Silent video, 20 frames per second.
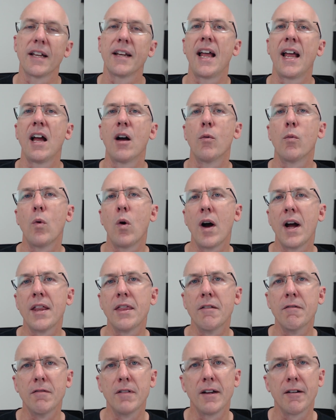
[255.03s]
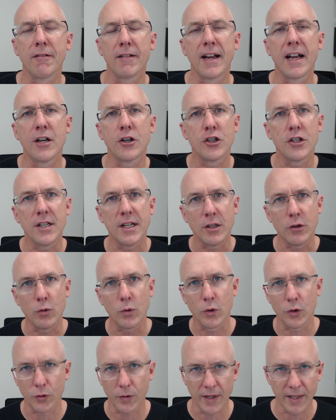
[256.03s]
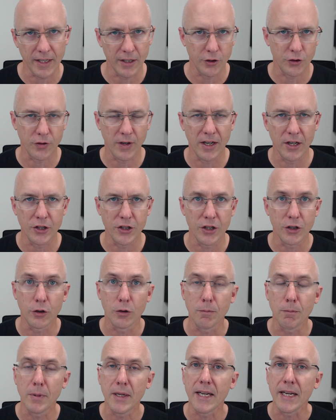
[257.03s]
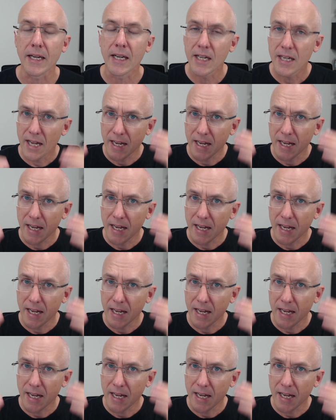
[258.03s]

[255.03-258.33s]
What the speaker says: how wide the variation in your trading strategy could be